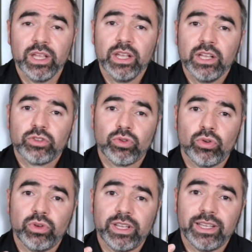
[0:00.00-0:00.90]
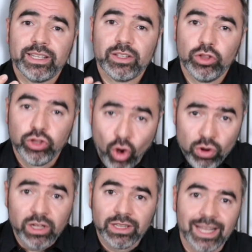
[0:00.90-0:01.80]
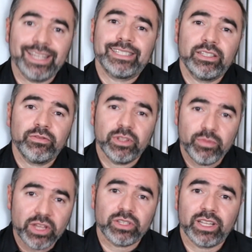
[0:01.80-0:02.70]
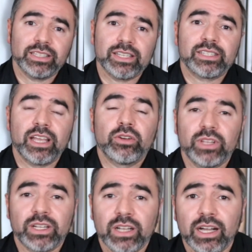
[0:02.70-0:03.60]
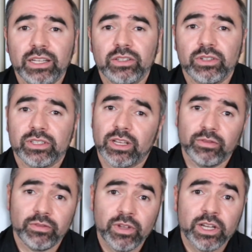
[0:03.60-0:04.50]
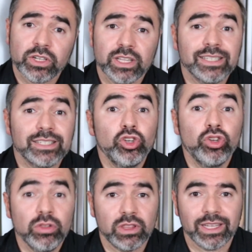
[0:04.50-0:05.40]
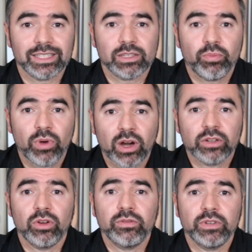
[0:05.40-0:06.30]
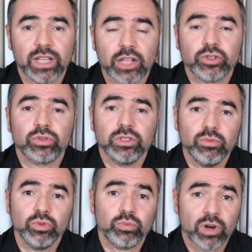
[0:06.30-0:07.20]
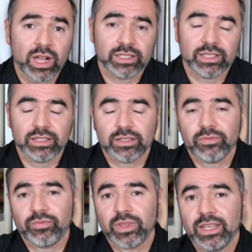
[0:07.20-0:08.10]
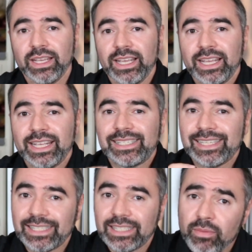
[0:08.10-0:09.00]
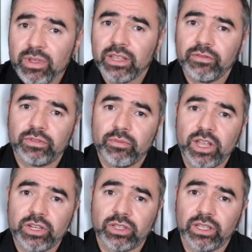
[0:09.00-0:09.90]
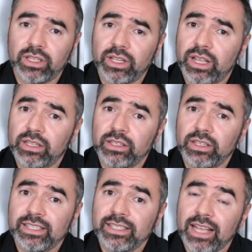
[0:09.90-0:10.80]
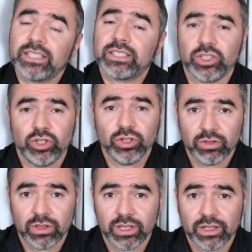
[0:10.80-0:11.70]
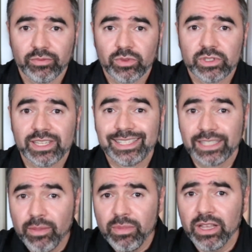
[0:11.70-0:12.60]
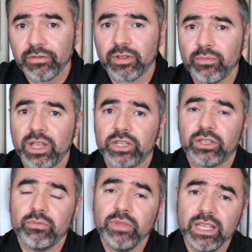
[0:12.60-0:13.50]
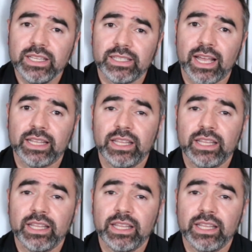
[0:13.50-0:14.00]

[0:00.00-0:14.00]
So localized inflammation, like at the site of the cut, the site of infection, is a good thing. It's a part of a natural immune process. Systemic inflammation, on the other hand, is not such a good thing. Systemic inflammation means that